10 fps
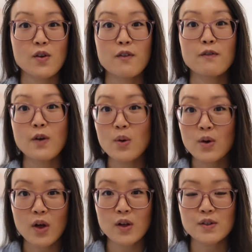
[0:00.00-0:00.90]
or phone
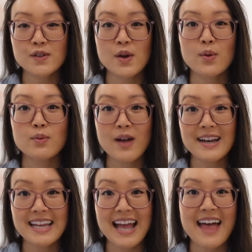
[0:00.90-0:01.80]
calls are
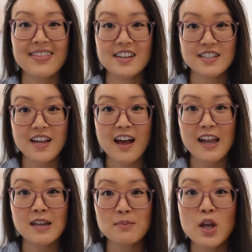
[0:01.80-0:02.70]
running at the
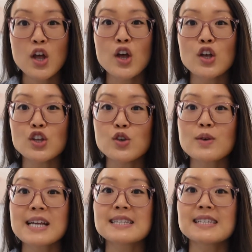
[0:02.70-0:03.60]
time, you
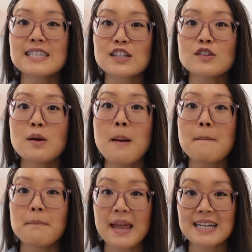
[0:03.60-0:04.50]
can still
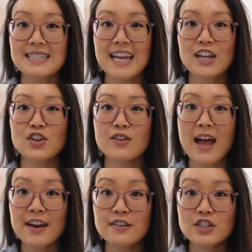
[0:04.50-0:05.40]
maintain your
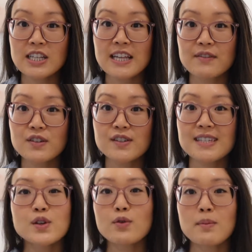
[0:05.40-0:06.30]
energy
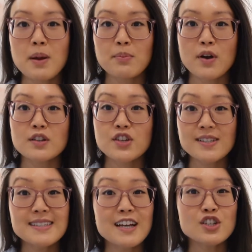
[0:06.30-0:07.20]
levels. So remember,
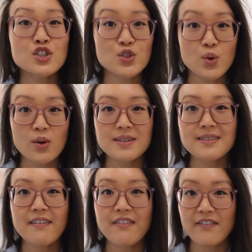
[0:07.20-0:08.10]
just a
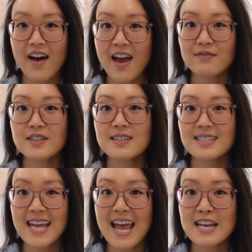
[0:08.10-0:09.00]
short 5
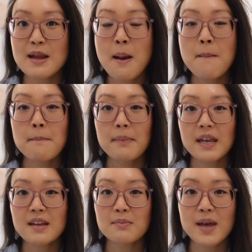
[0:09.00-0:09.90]
to 10
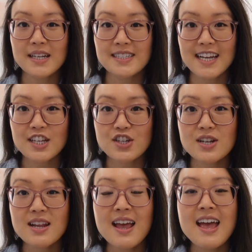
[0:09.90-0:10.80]
minute
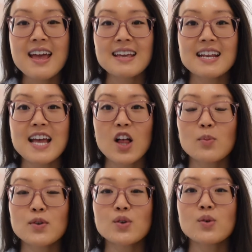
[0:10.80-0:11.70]
meditation can
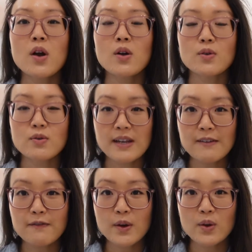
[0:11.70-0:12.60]
help you
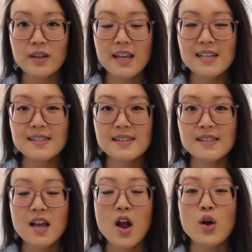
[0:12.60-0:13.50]

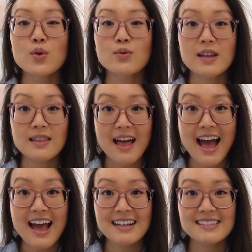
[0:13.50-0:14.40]
refocus,
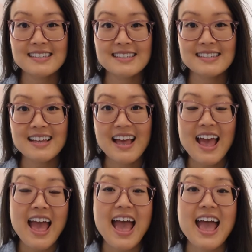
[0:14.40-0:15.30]
relax,
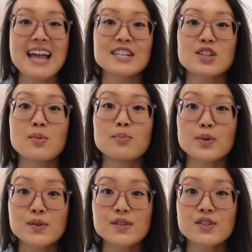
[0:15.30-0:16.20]
and
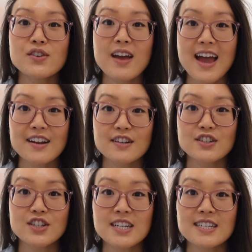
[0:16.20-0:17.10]
boost your
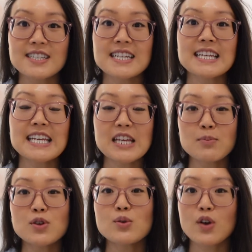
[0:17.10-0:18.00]
energy to
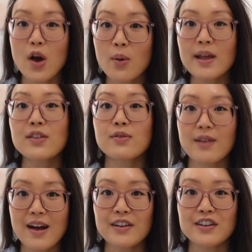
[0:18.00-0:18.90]
keep you going
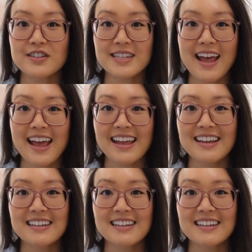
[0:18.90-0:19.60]
throughout your day.